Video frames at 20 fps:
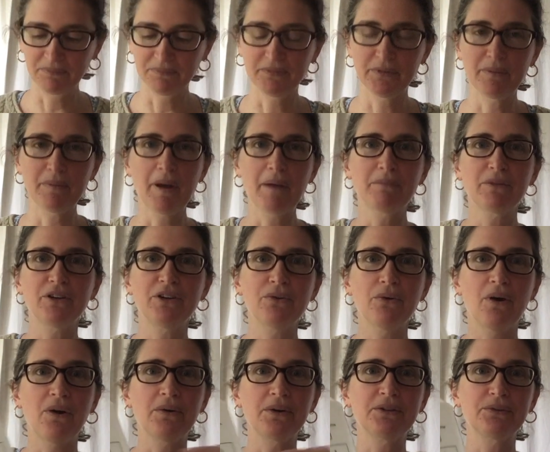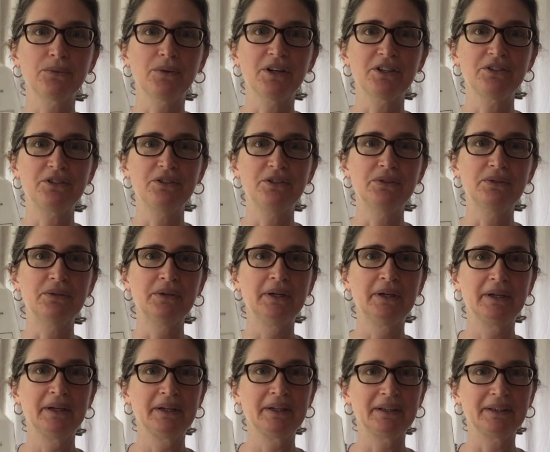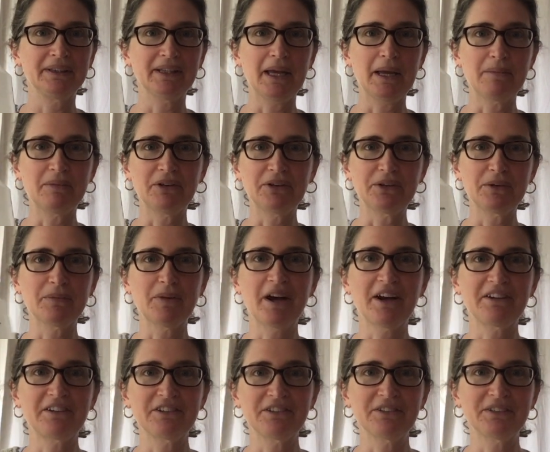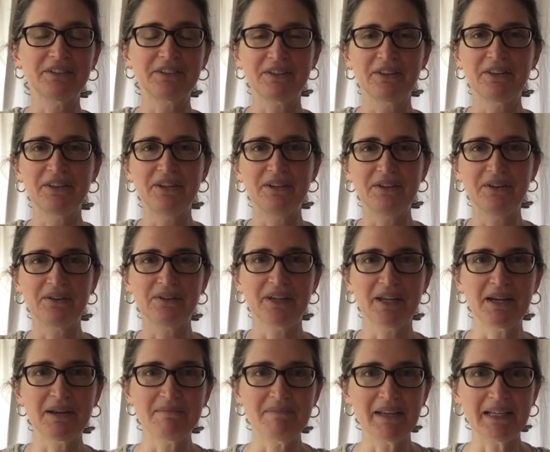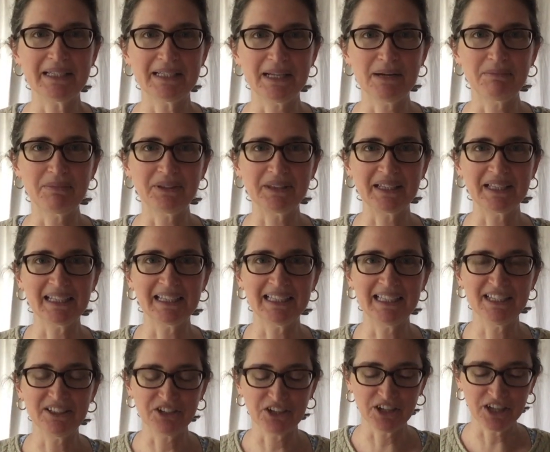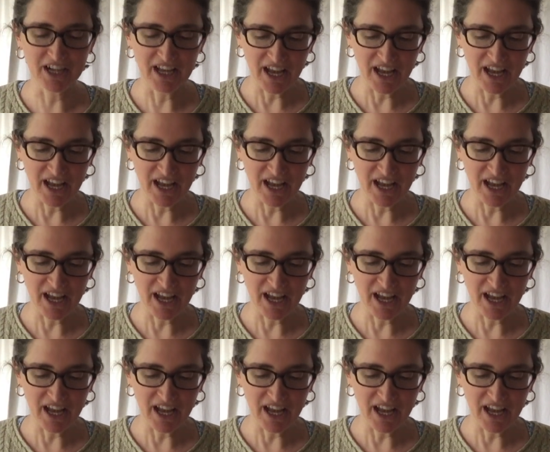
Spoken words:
Remember, you always want to label your bottles so that you don't get it mixed up with the cleaner.